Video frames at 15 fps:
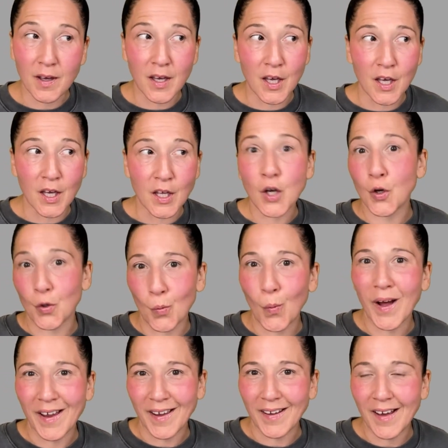in a new
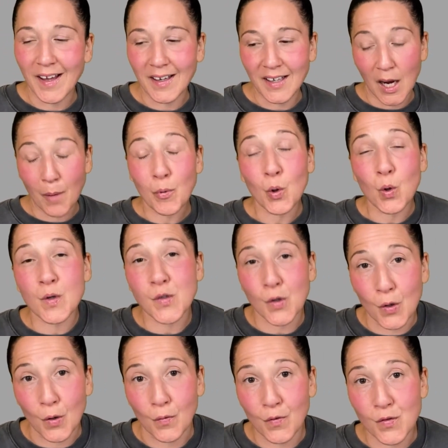way. And Capricorn's
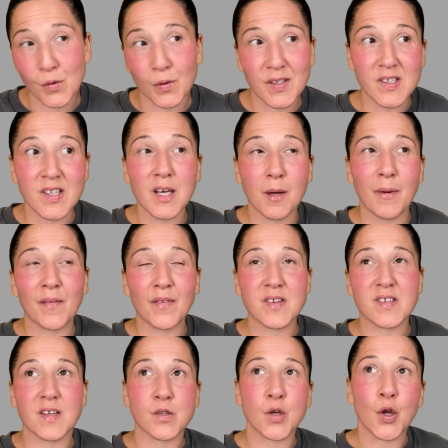Earth. So let's think about this
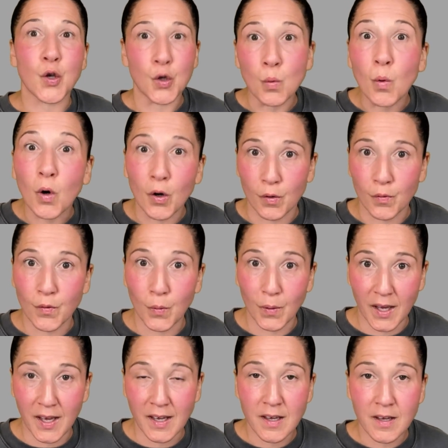as new Earth,
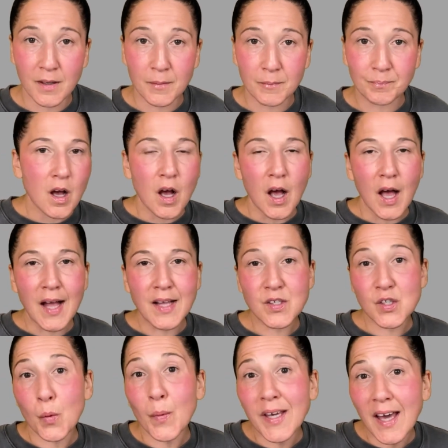okay? And
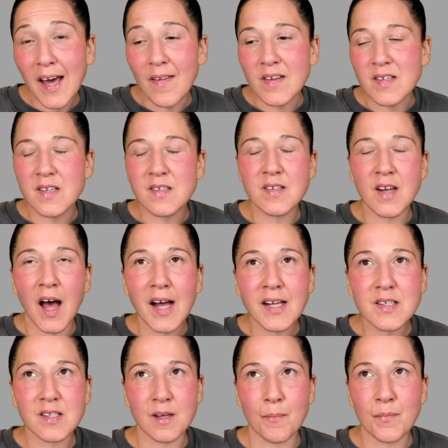so, again, this is not
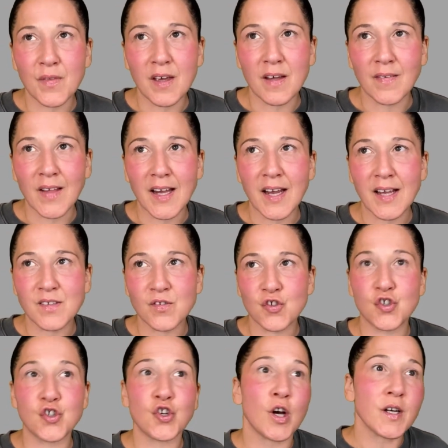something that has
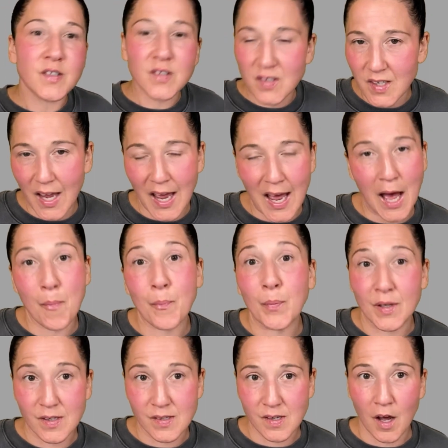just
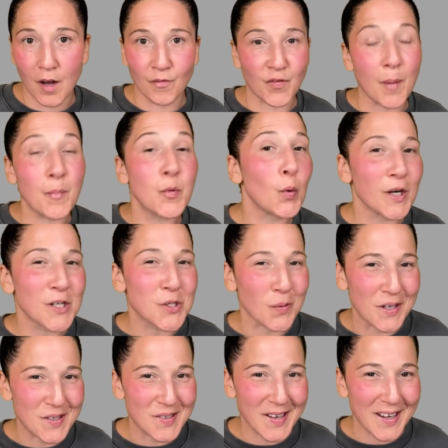happened on February
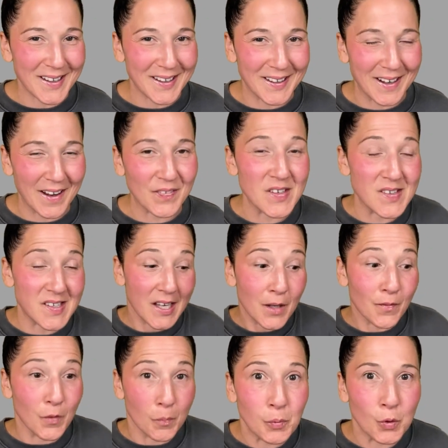22nd at the date of
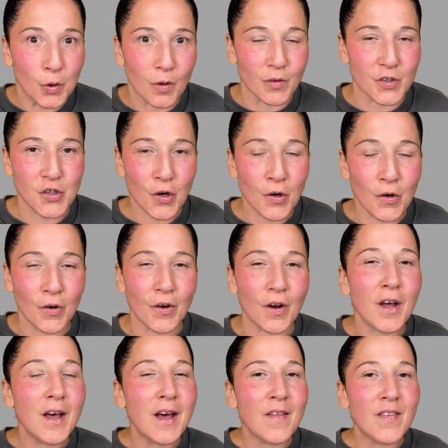the Pluto return.
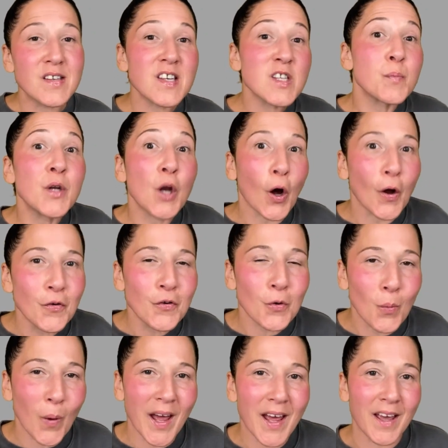This has been
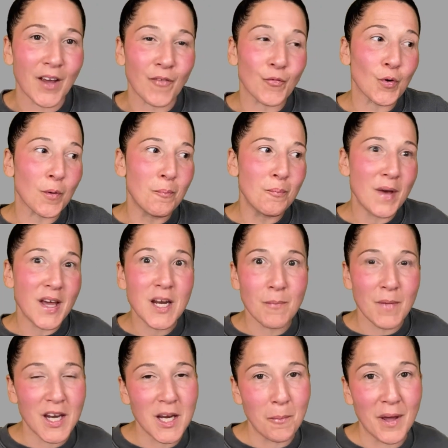underway for many,
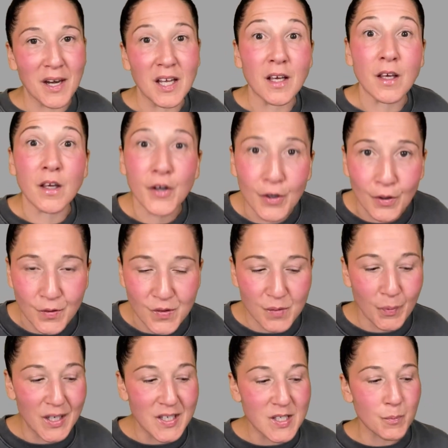many, many years,
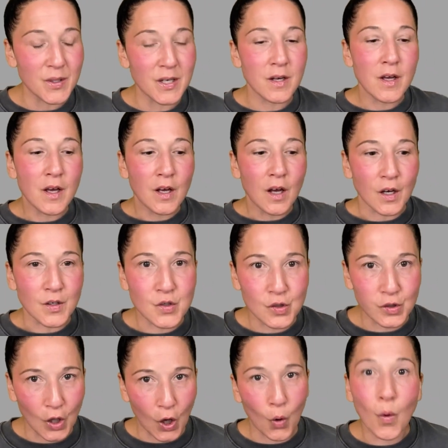but it's been a
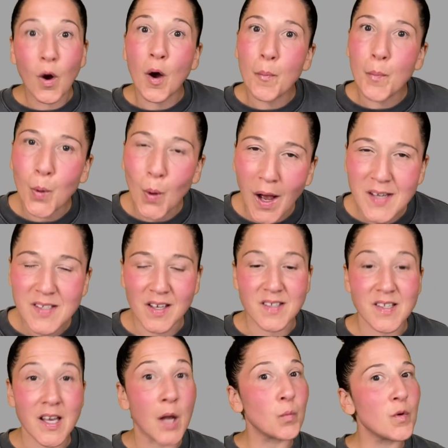slow process.
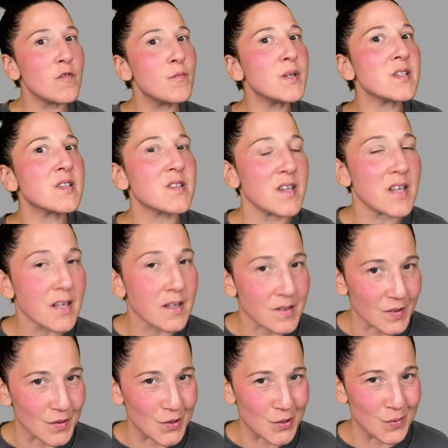And we've been seeing
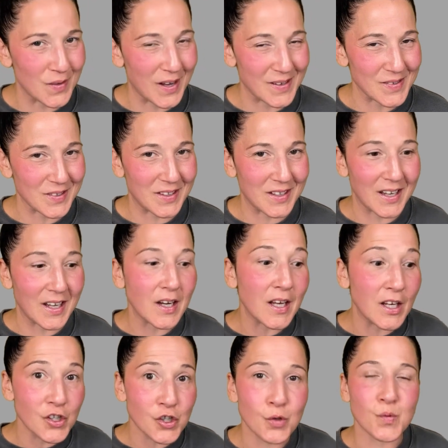since 2008
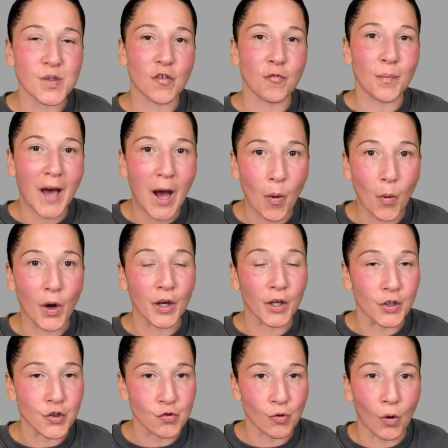issues of power and
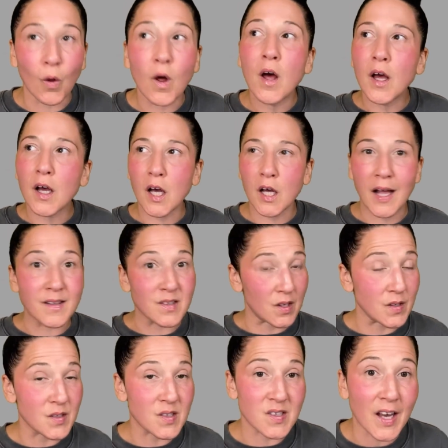control and
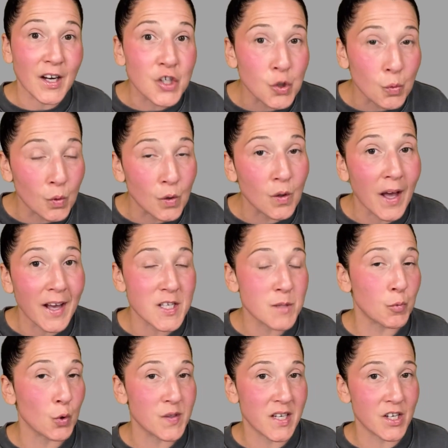sexual
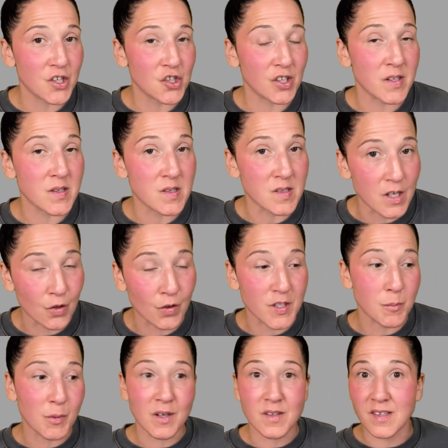exploitation and secrets,
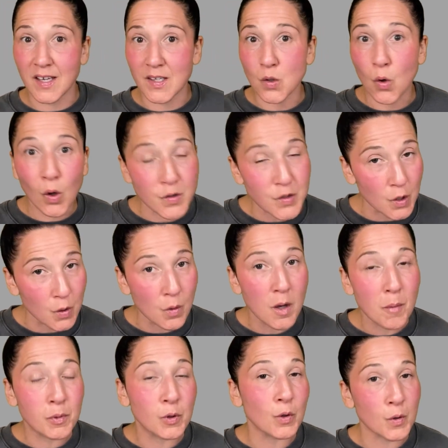because that's also
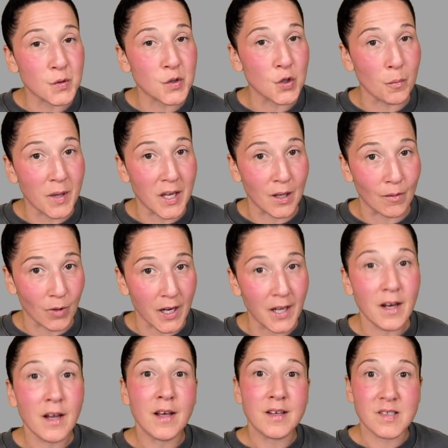Pluto's domain, right?
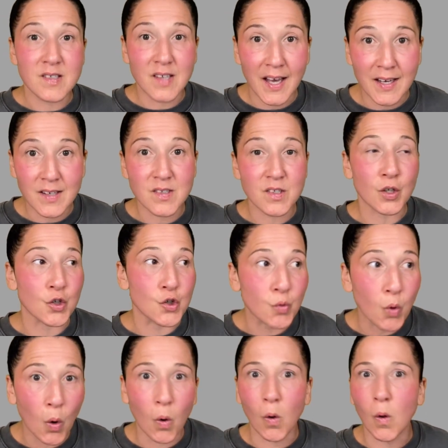Sex,
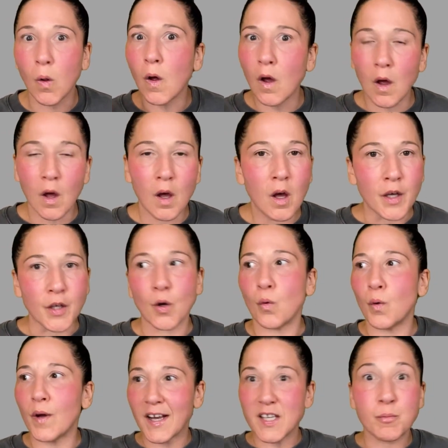control, you know,
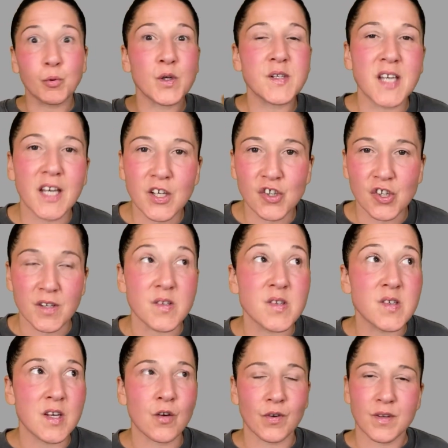exploitation,
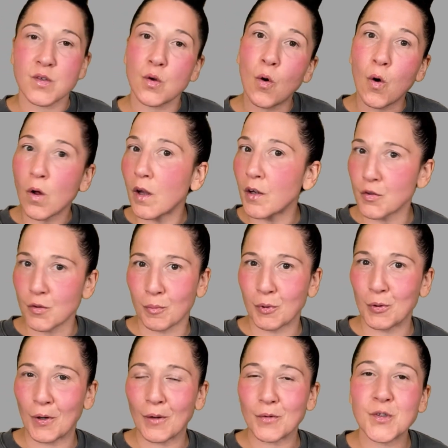secrets, all under
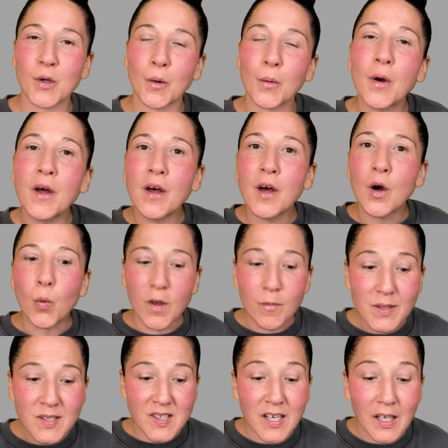Pluto. So we've
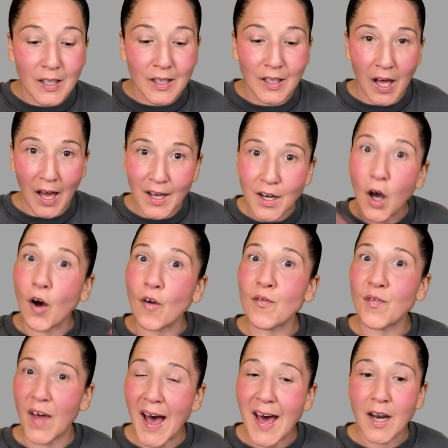been seeing a lot of
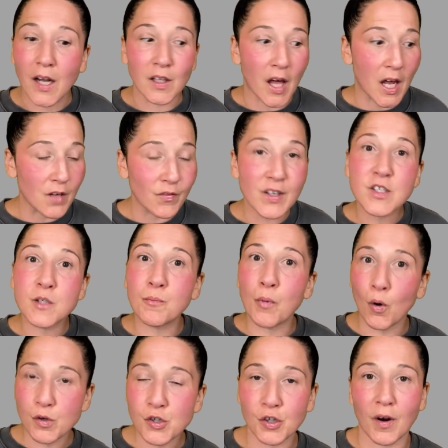that, a lot of
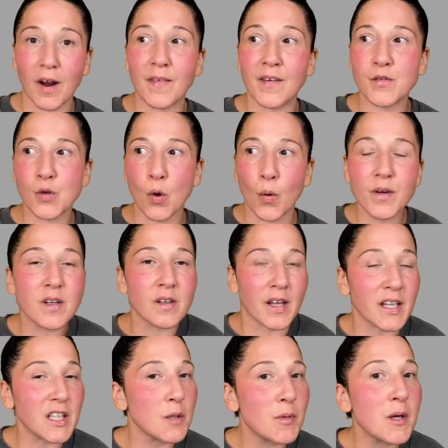exposure, and there's going to
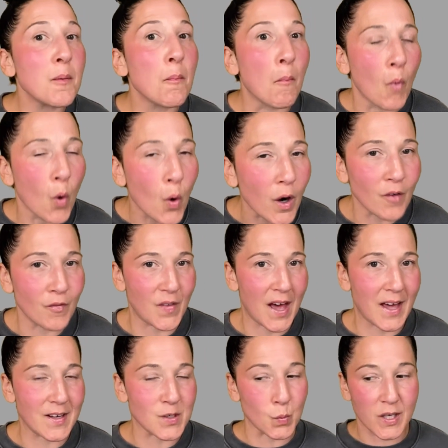likely be more of that
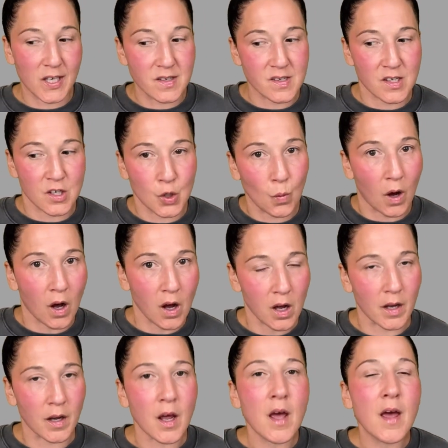as we continue
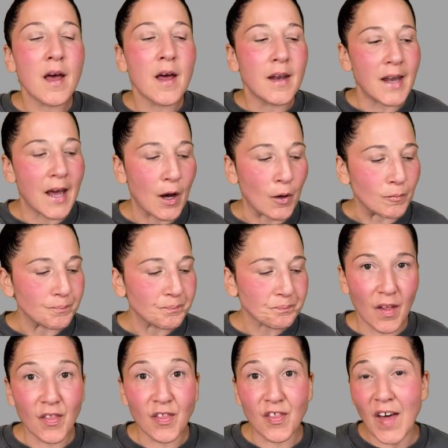on. Now,
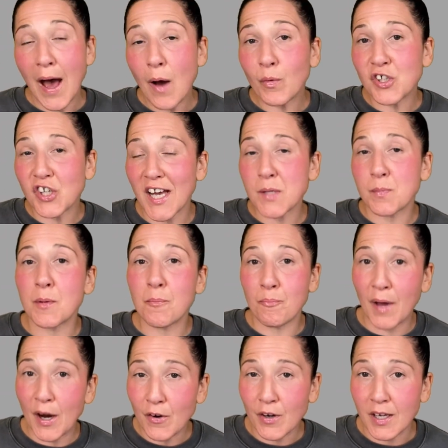that which has been
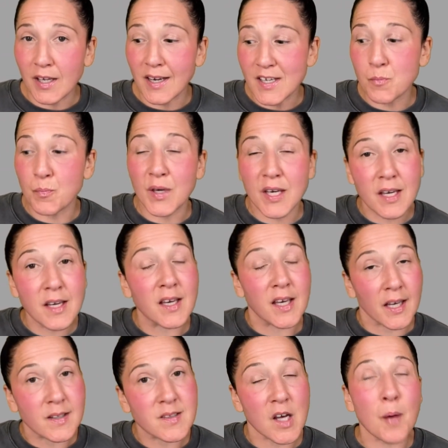buried is being
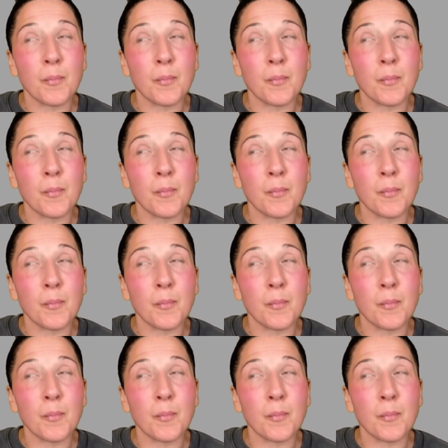kicked up.